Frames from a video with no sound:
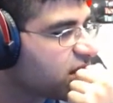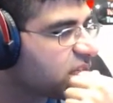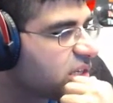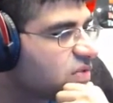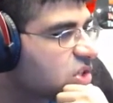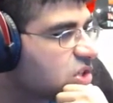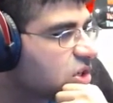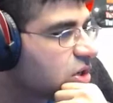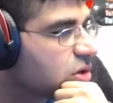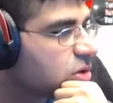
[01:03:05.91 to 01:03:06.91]
Let's see if this is
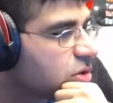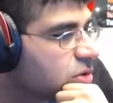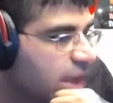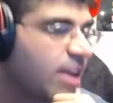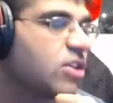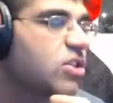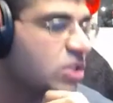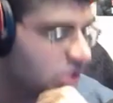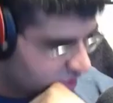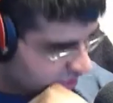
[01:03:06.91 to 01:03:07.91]
her. That is
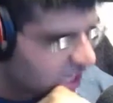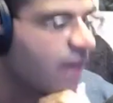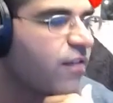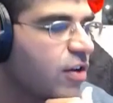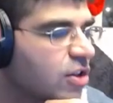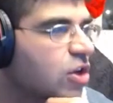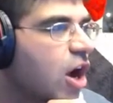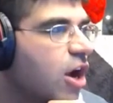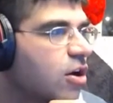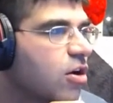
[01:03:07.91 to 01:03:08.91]
definitely
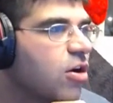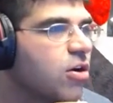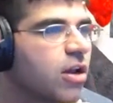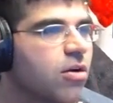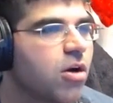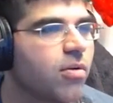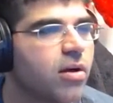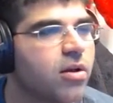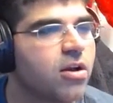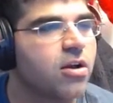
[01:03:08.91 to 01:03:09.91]
not her. Okay. Oh
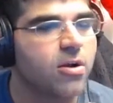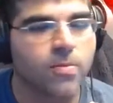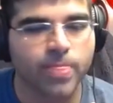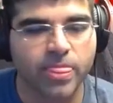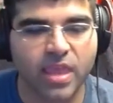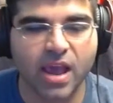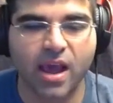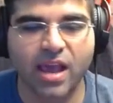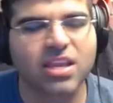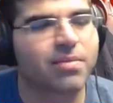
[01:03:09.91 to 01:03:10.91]
well. Yeah,
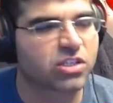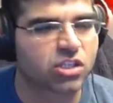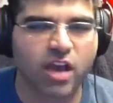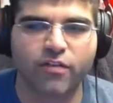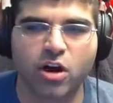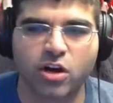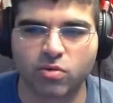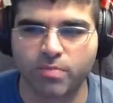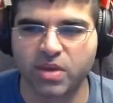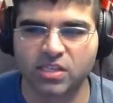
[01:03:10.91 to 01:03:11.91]
I think I might still have her
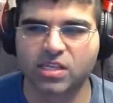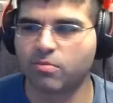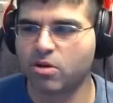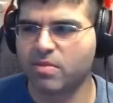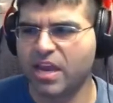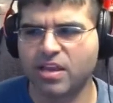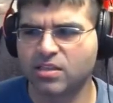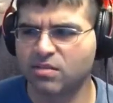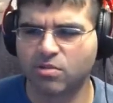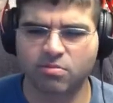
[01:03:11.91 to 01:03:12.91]
underwear pic somewhere in
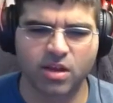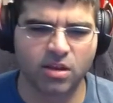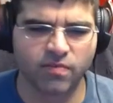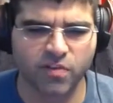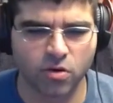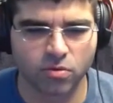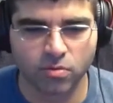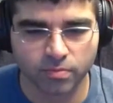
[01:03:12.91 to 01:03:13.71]
my phone.